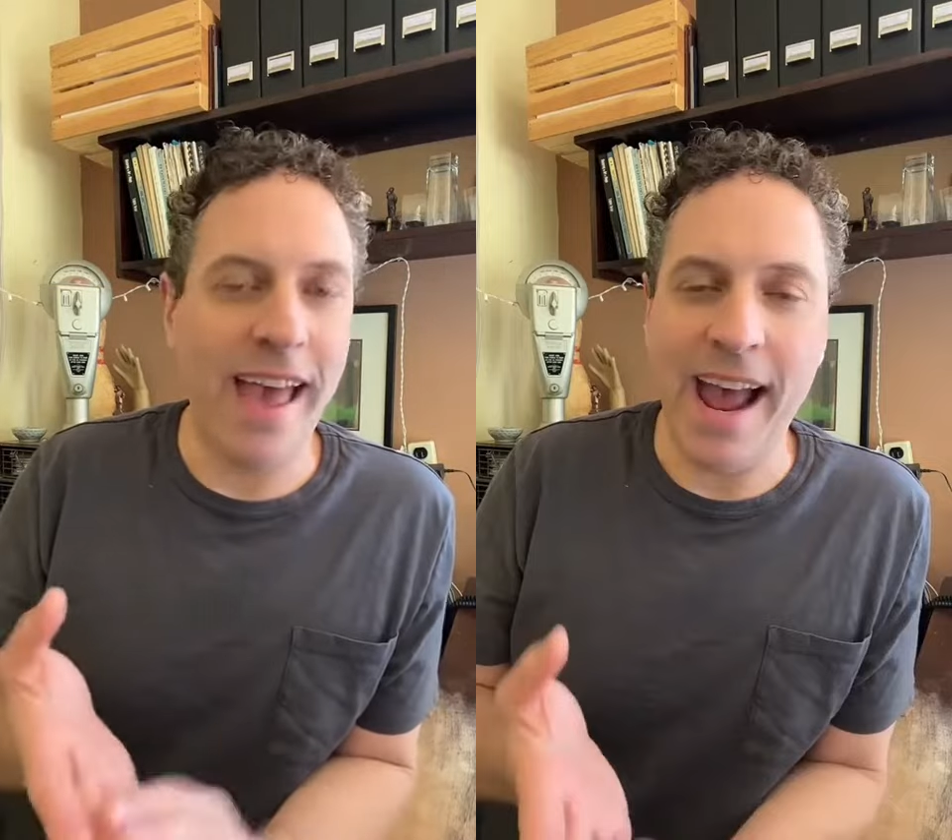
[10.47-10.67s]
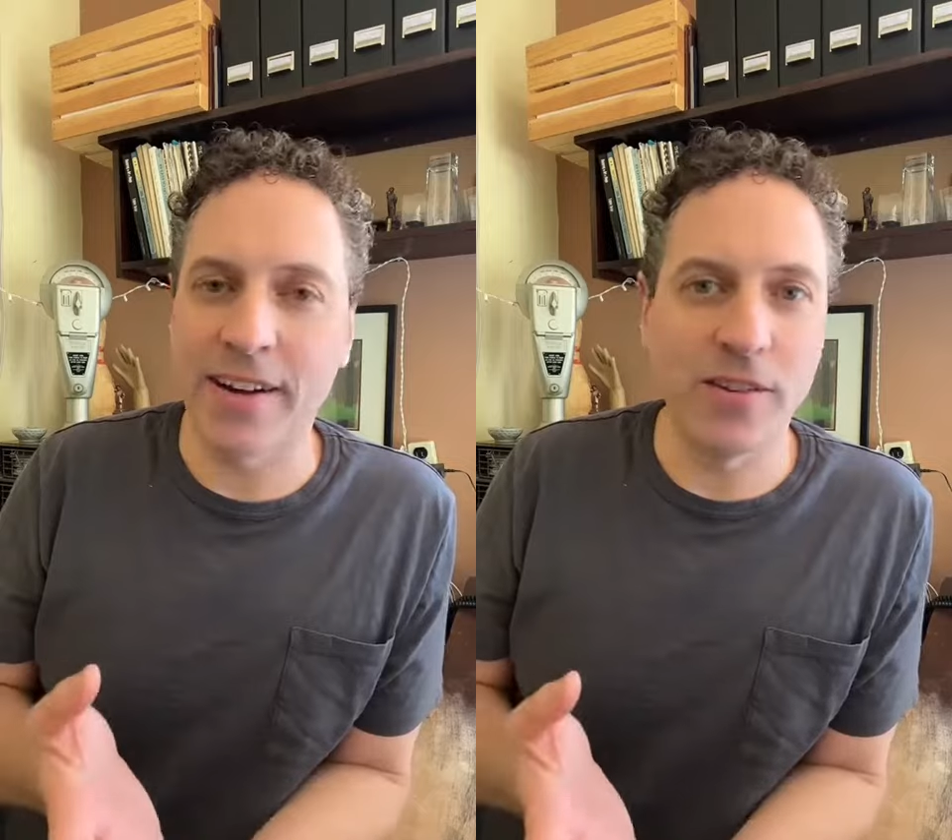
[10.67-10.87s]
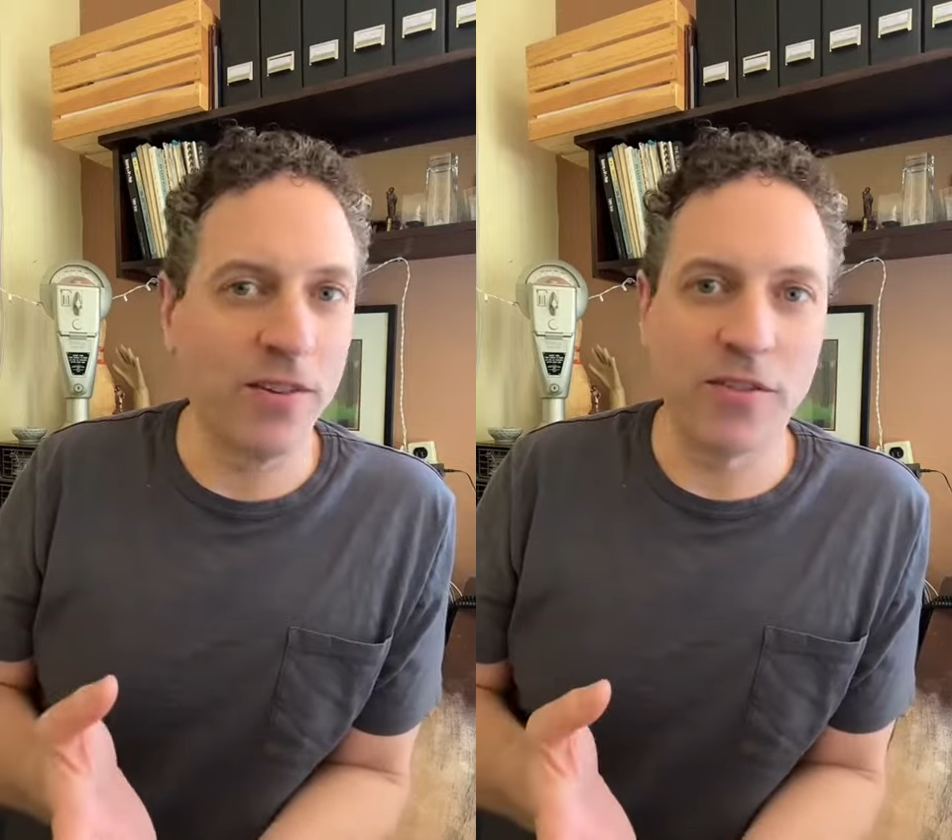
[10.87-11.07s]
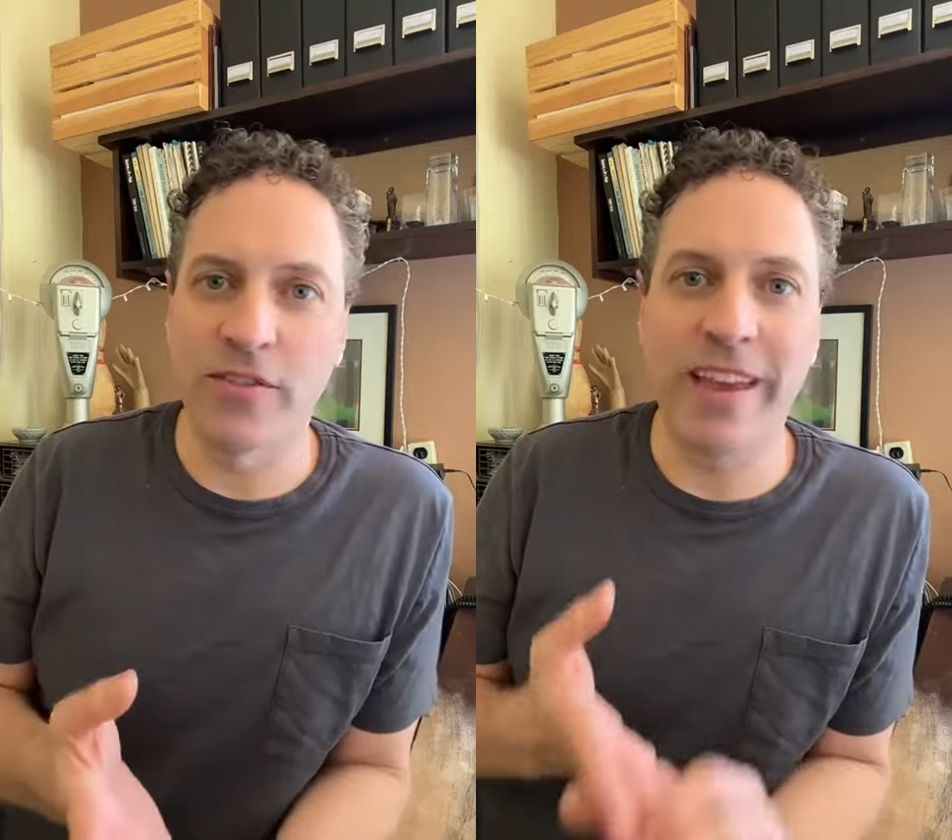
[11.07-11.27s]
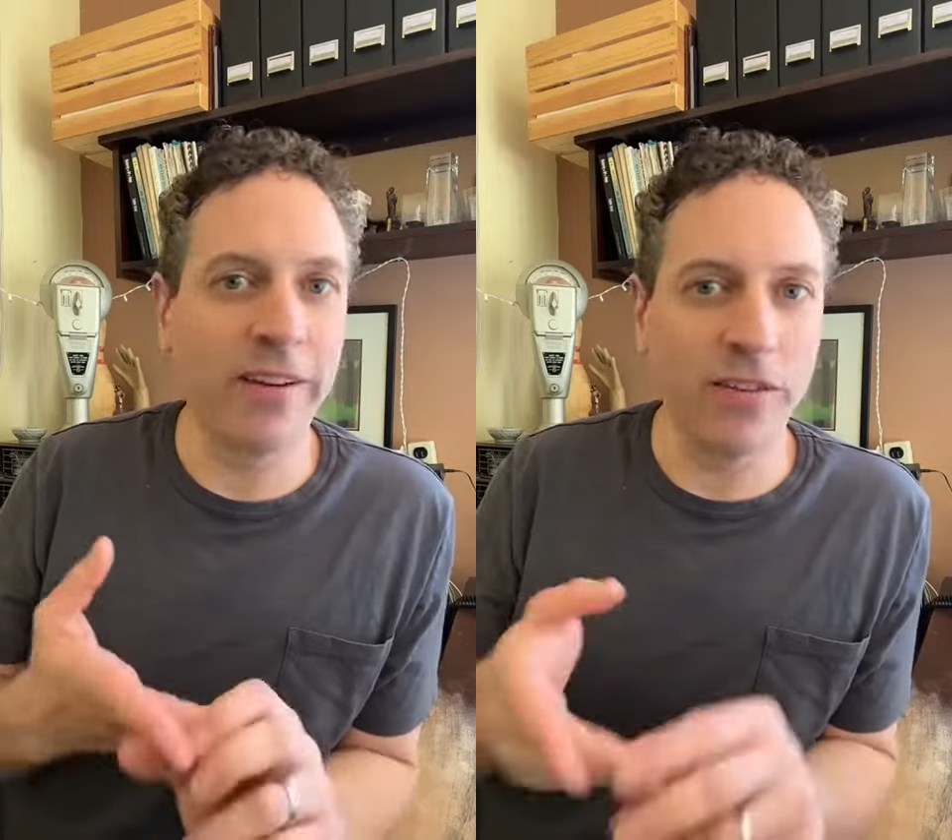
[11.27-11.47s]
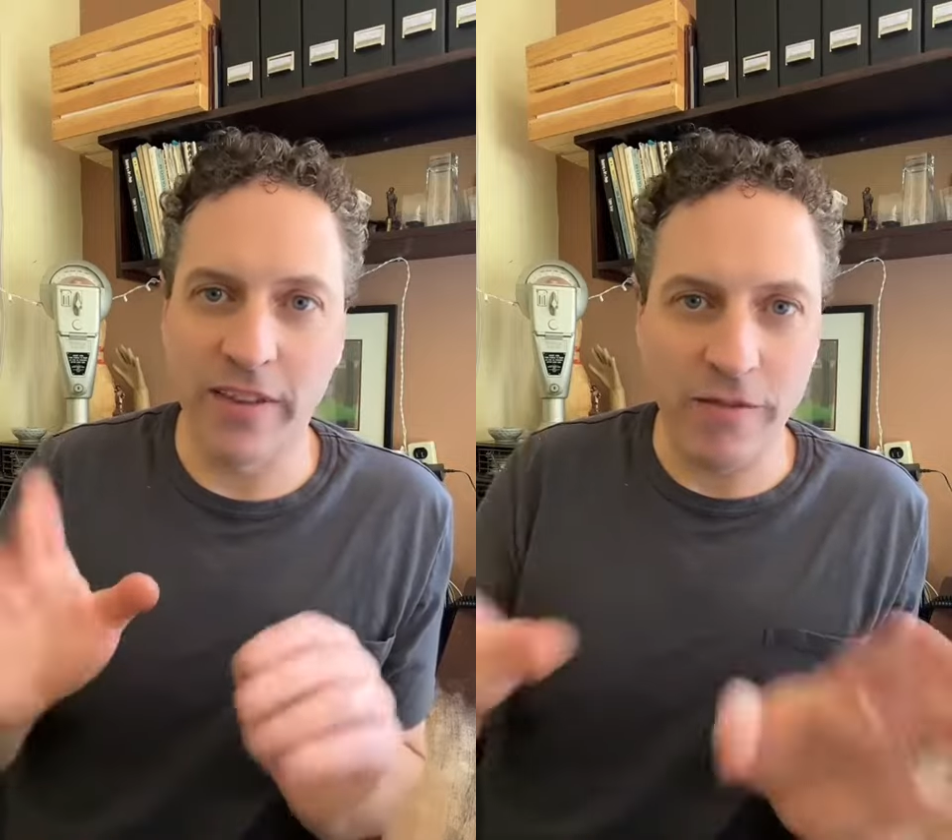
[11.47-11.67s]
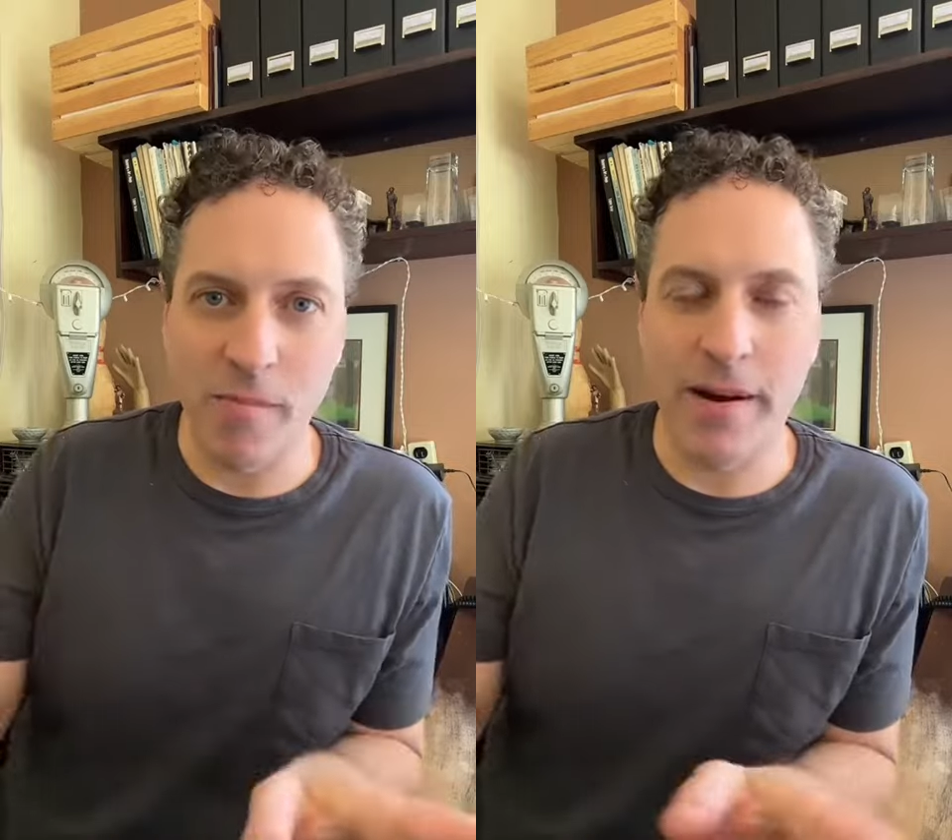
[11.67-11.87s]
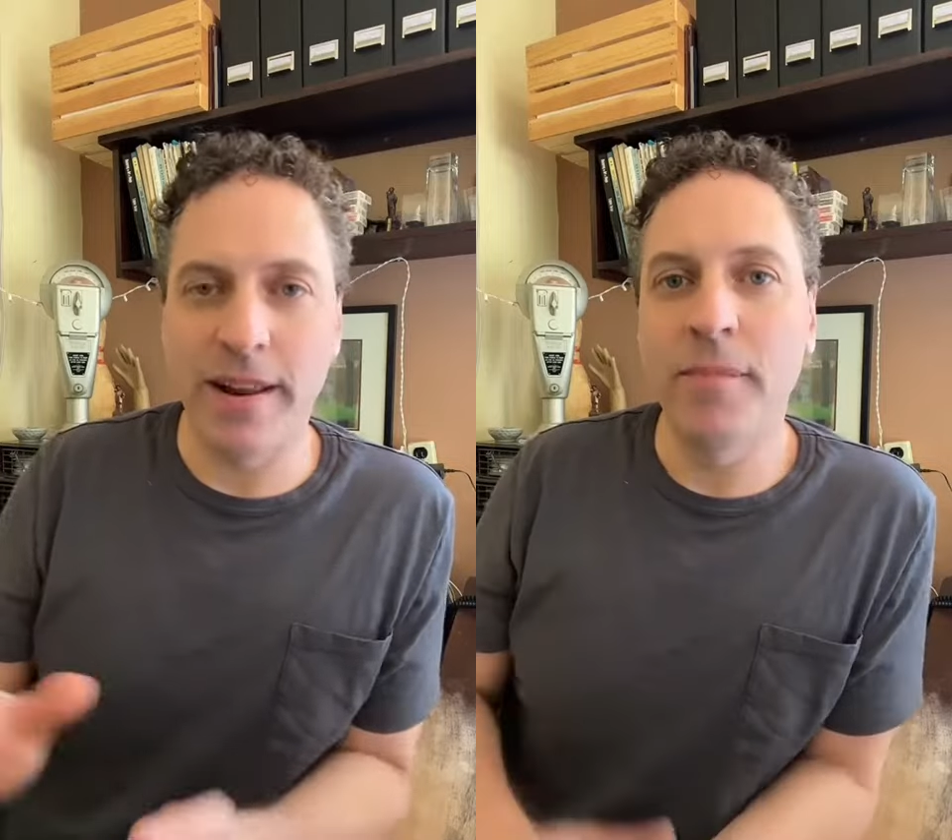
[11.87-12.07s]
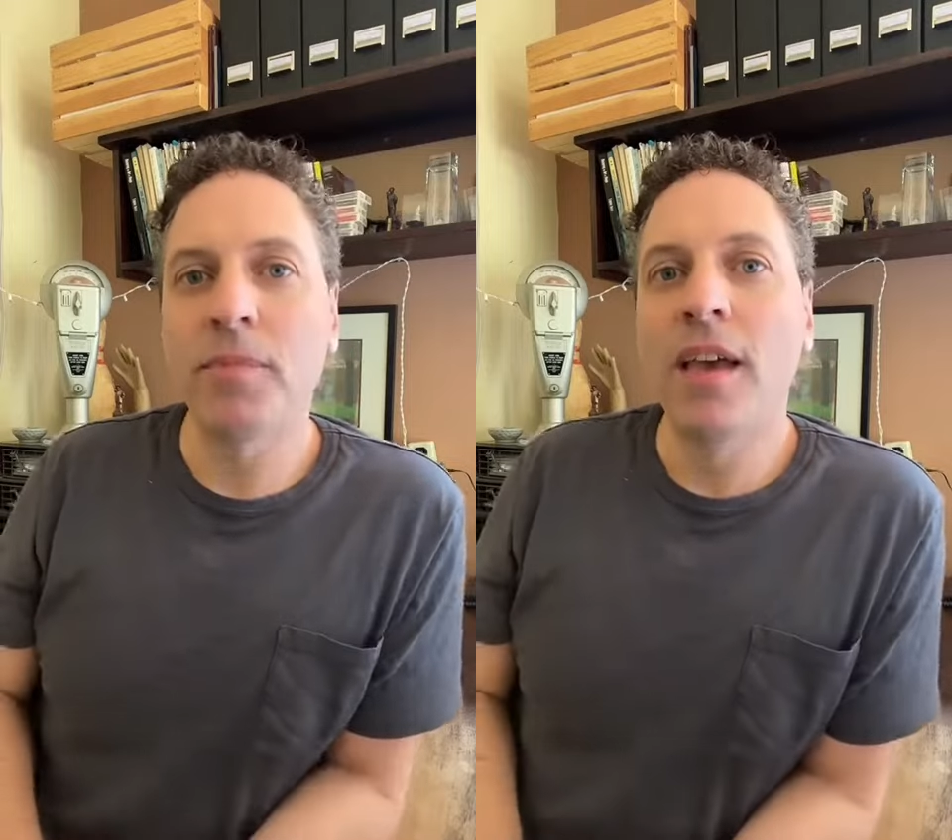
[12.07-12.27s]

actors, singers, everybody.